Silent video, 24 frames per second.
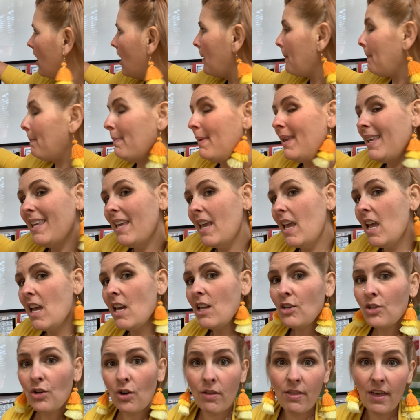
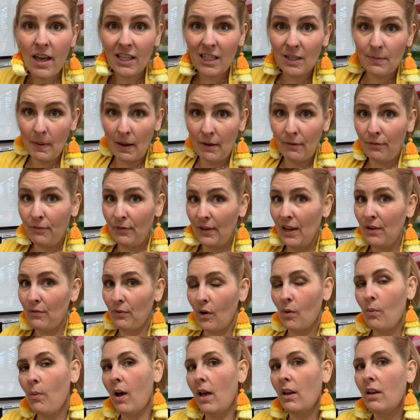Meander, that's my favorite
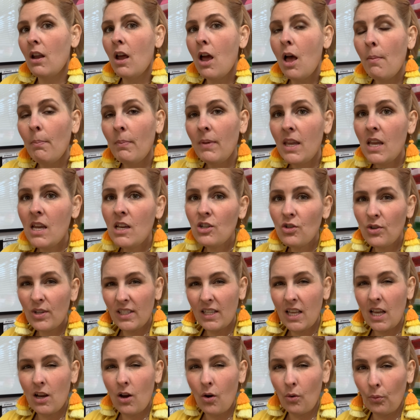one. Meander is
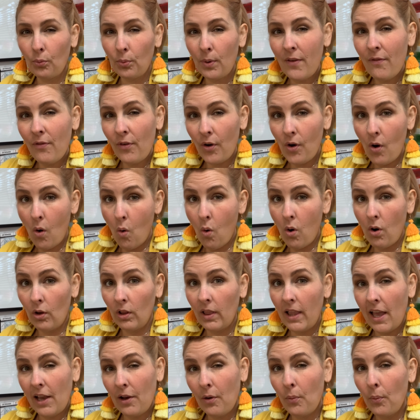like a river or
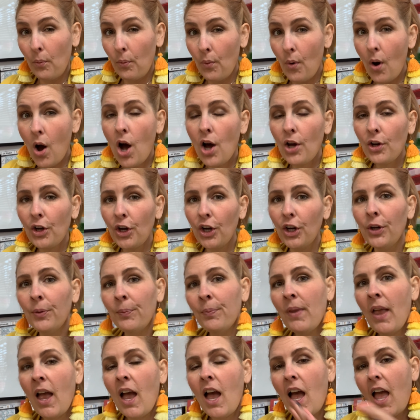like water,
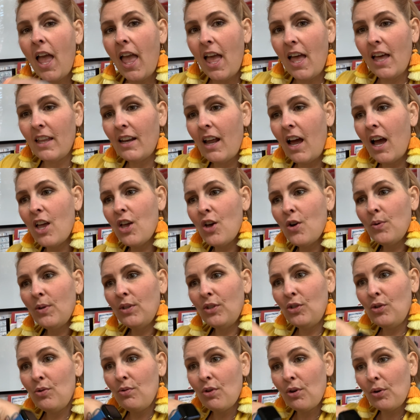and I always
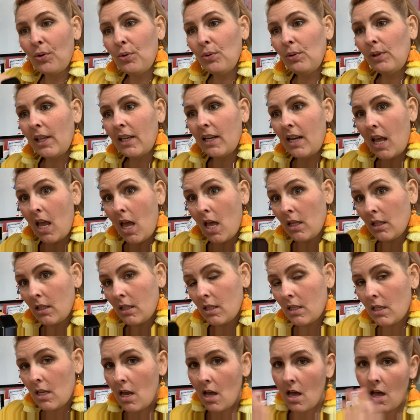do the hula dance
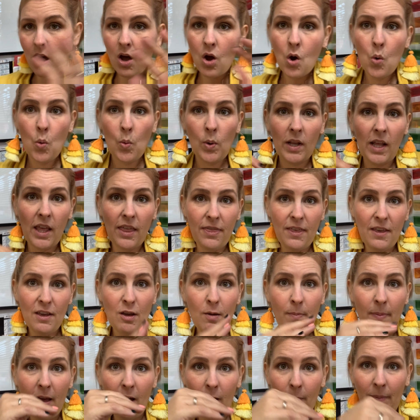when I think
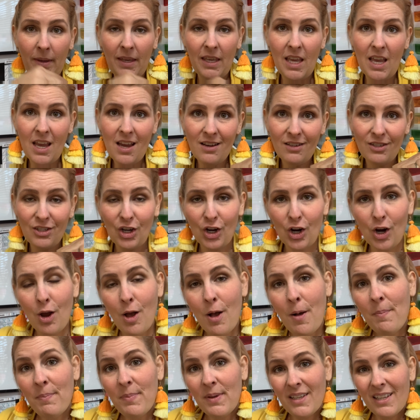about meander,
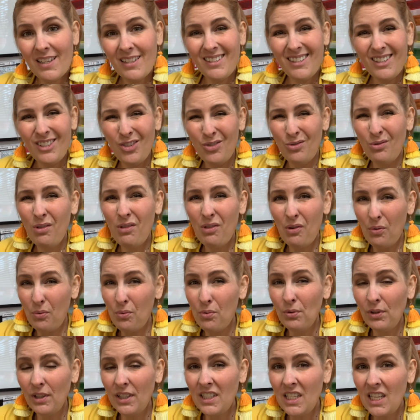because did you know the
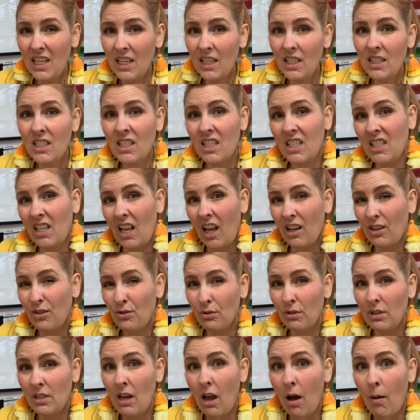hula dance is
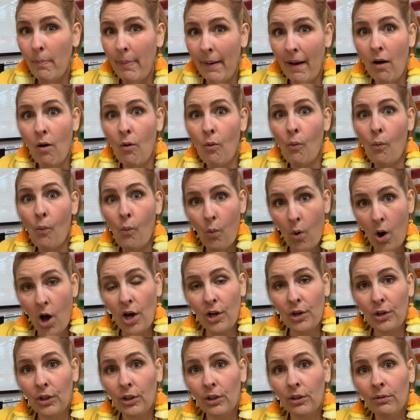actually about
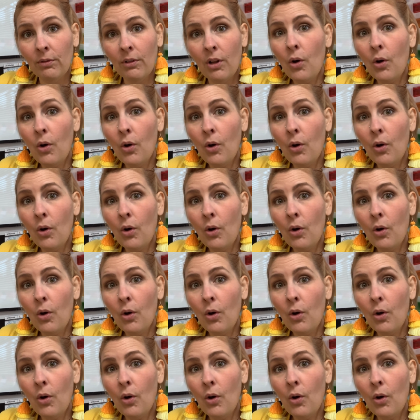water?